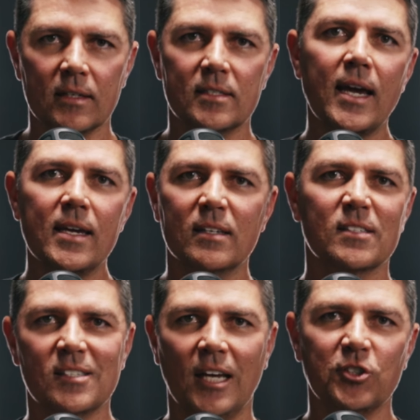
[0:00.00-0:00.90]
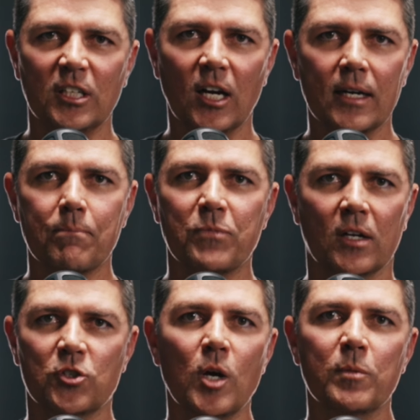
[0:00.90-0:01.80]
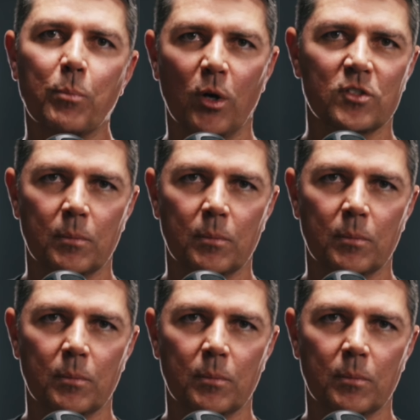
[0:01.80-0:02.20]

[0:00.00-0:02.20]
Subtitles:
Staking is essentially like a term deposit.